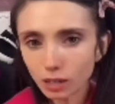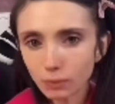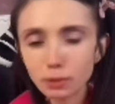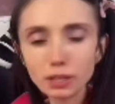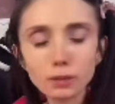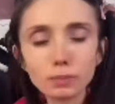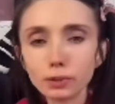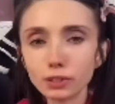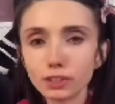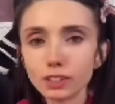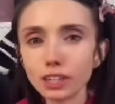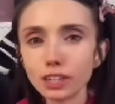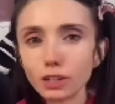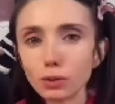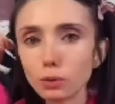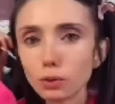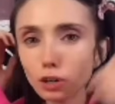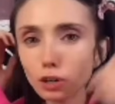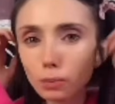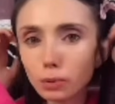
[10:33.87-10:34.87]
let people
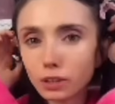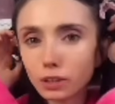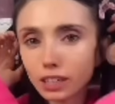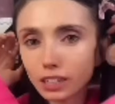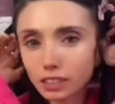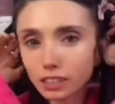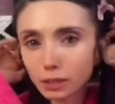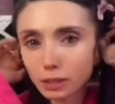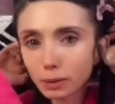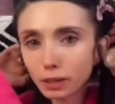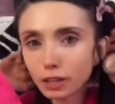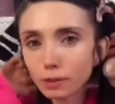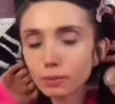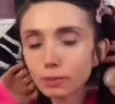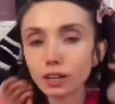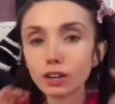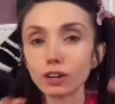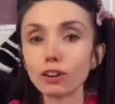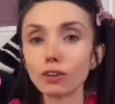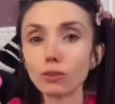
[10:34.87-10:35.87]
say horrible things about
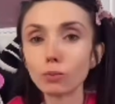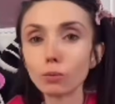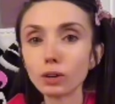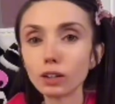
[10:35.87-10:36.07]
him that are